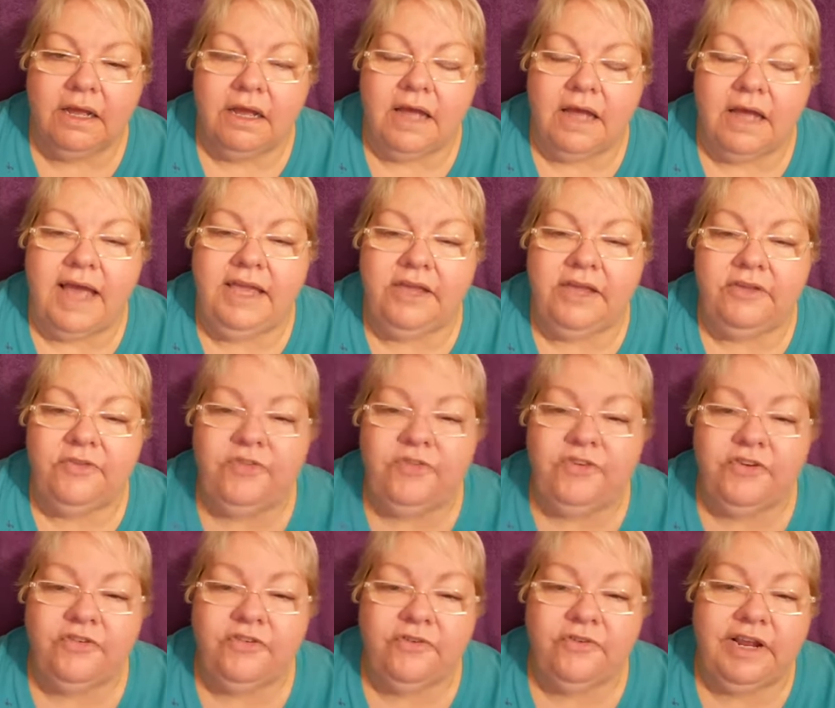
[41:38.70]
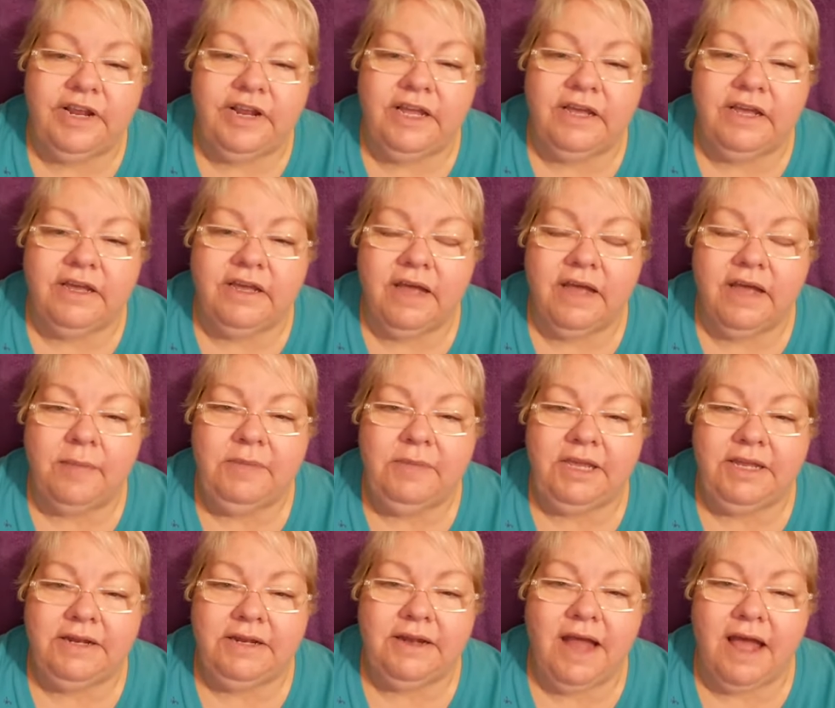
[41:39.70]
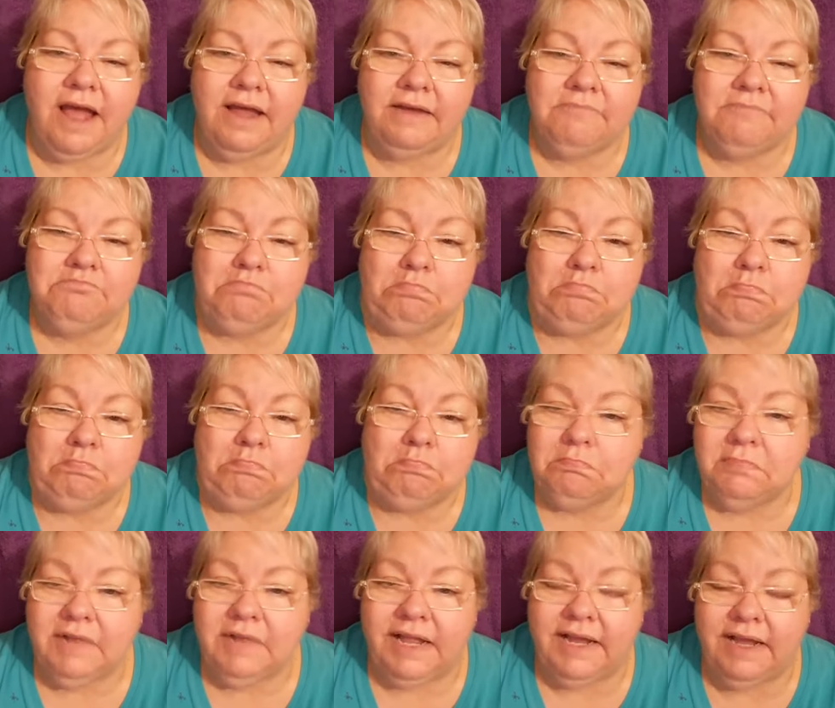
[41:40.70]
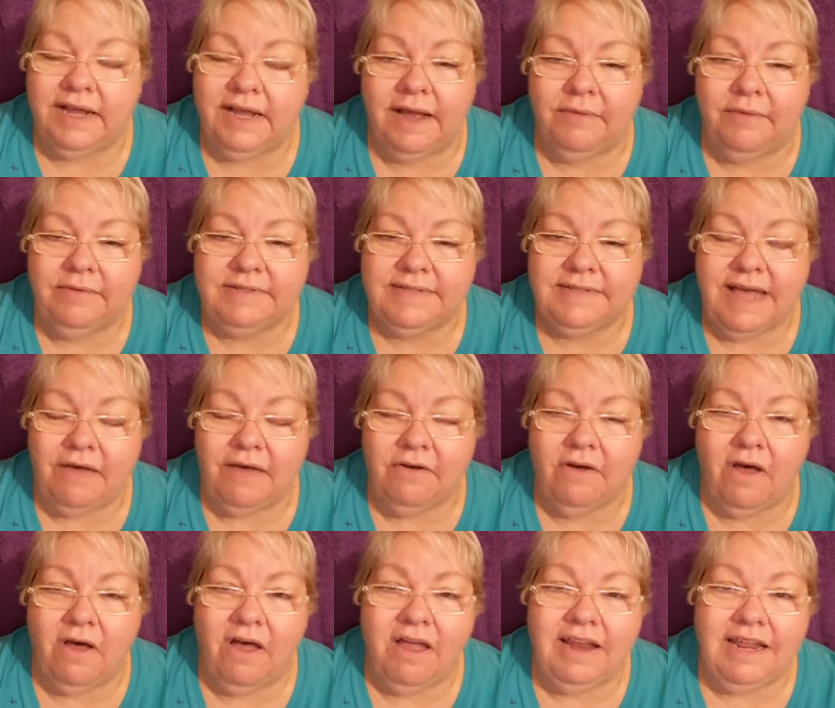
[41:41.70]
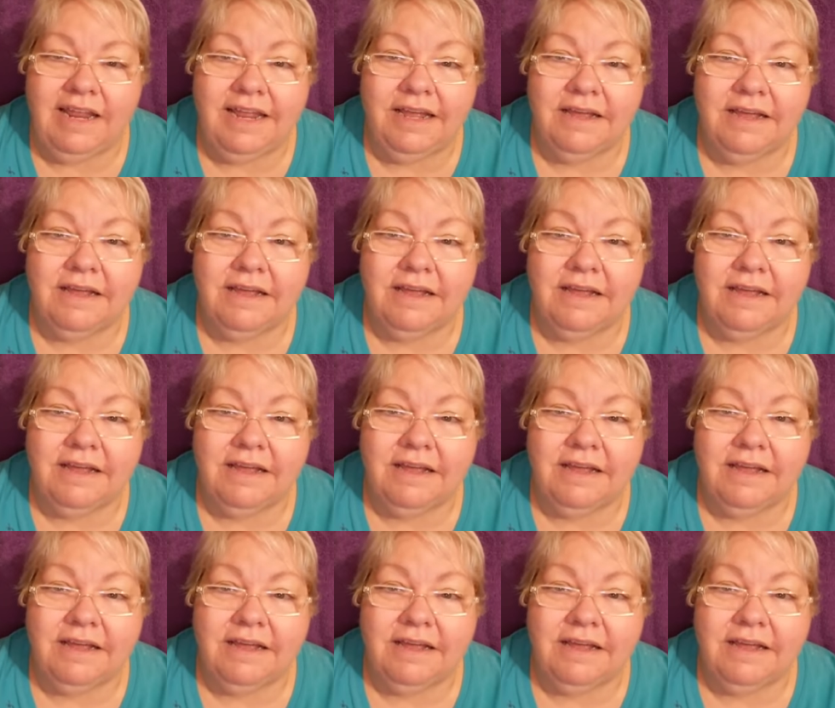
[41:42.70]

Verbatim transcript: I used to drink. I mean, not like I was alcoholic,